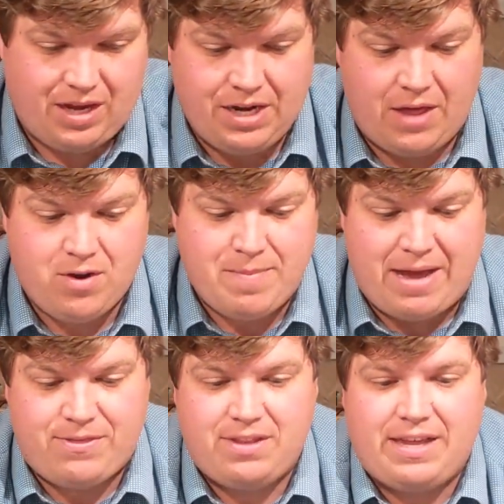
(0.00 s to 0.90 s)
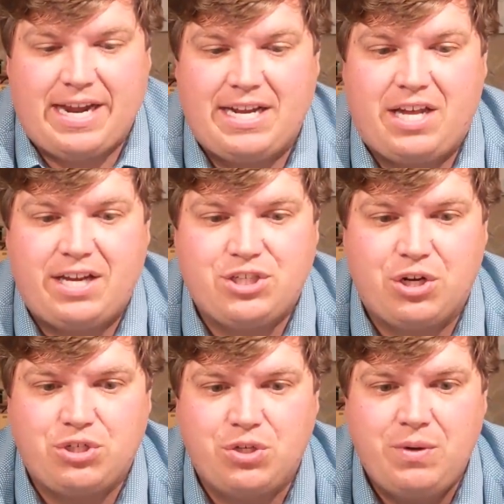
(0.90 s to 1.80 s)
Another method, like I
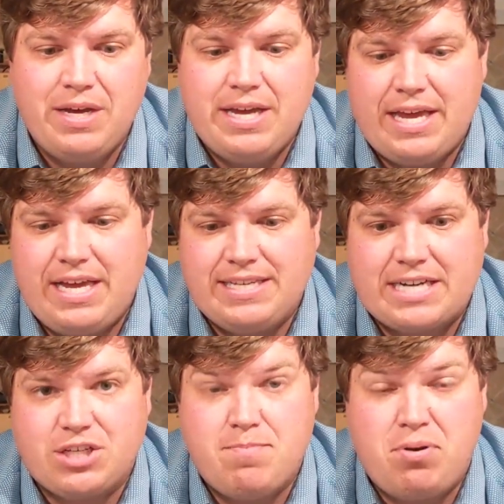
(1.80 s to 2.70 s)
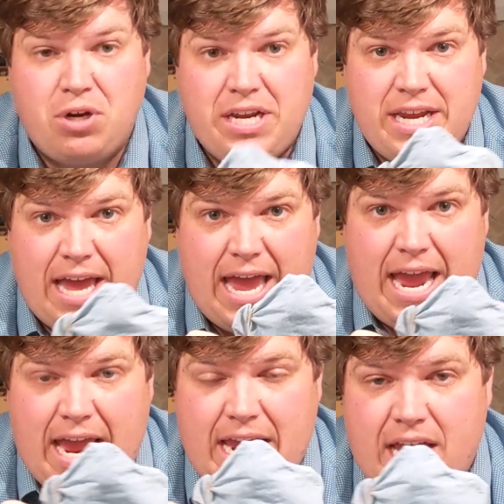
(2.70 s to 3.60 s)
showed you, is actually putting
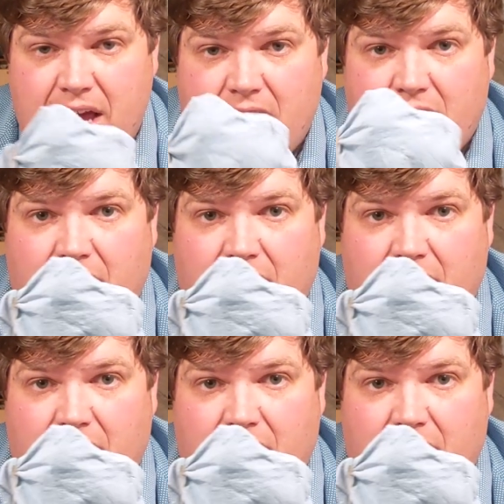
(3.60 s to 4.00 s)
a